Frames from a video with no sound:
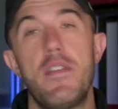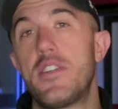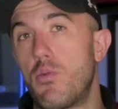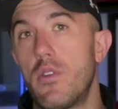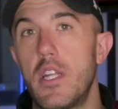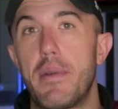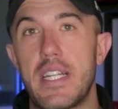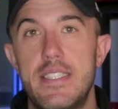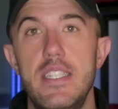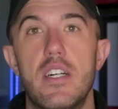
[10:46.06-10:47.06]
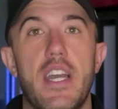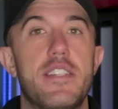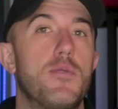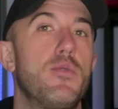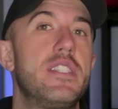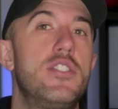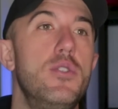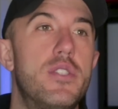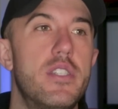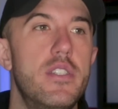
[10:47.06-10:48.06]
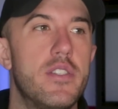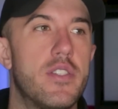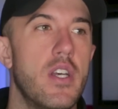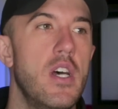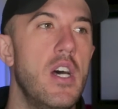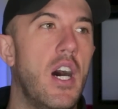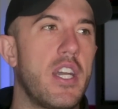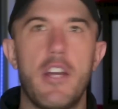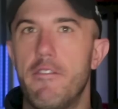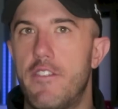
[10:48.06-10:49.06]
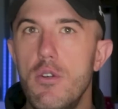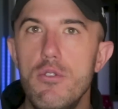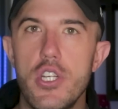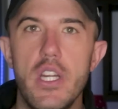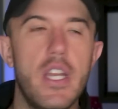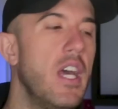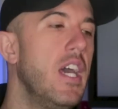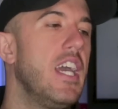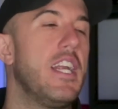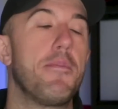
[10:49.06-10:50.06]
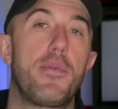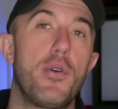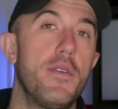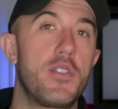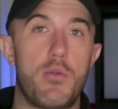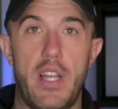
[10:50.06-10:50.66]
is a really big deal because it reduces confusion, it improves